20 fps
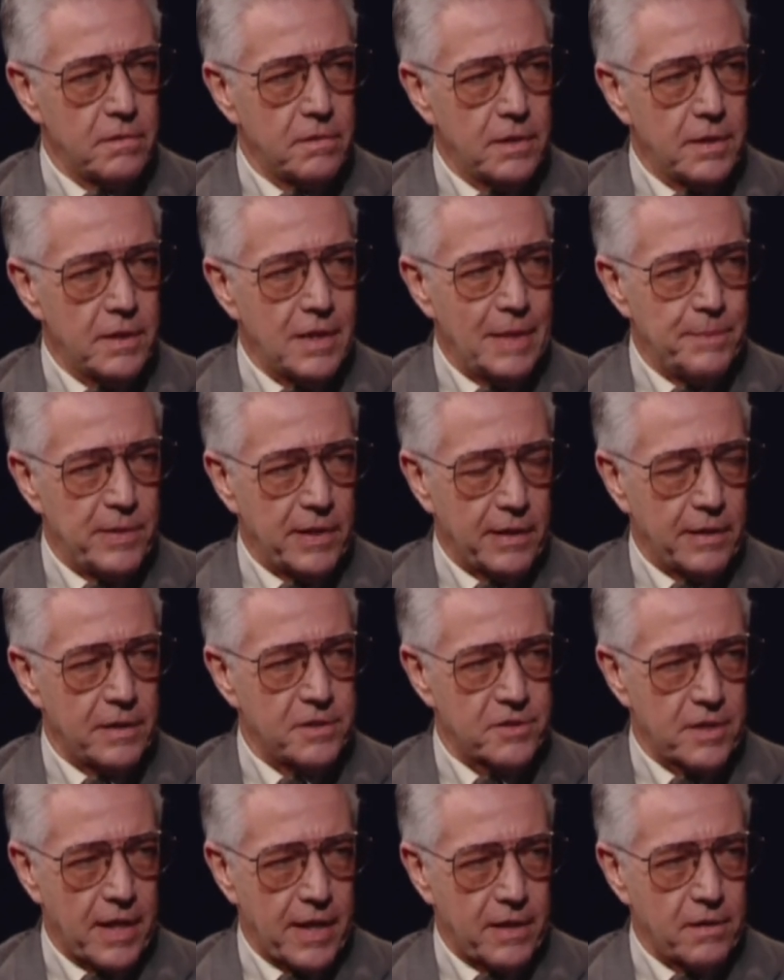keeping his
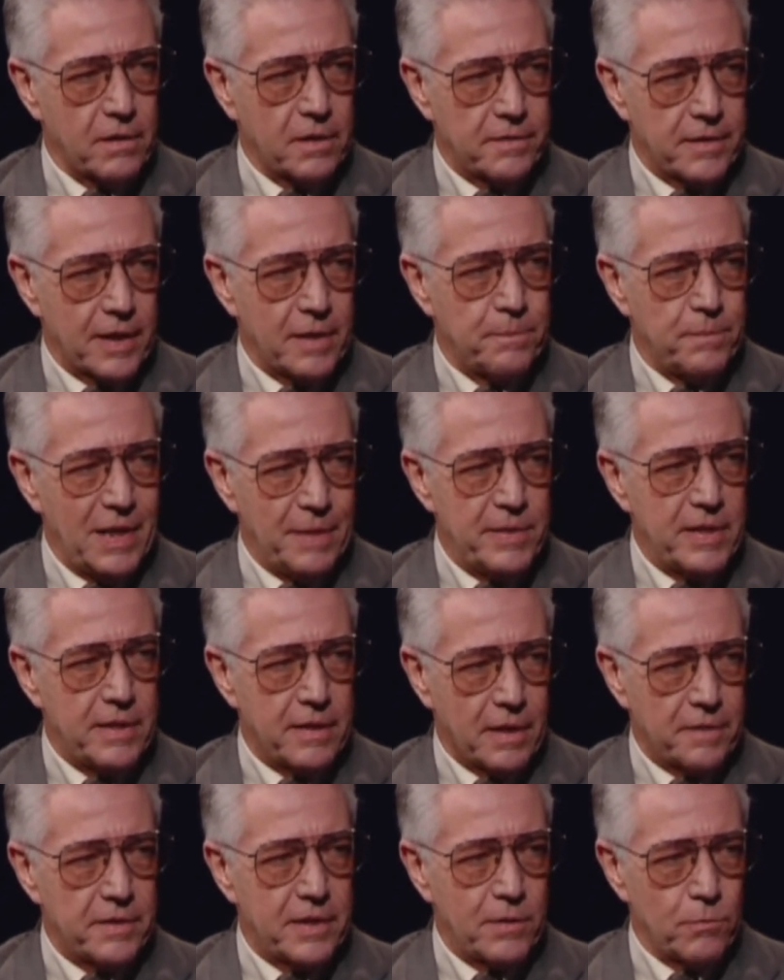eye on that B B
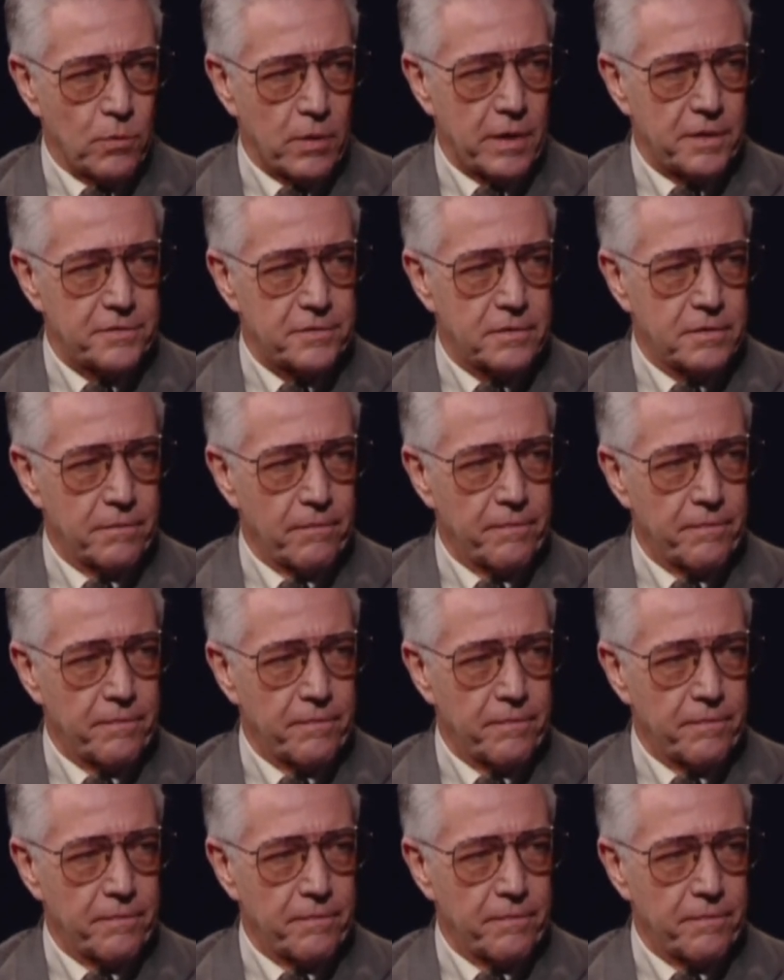gun that he wants.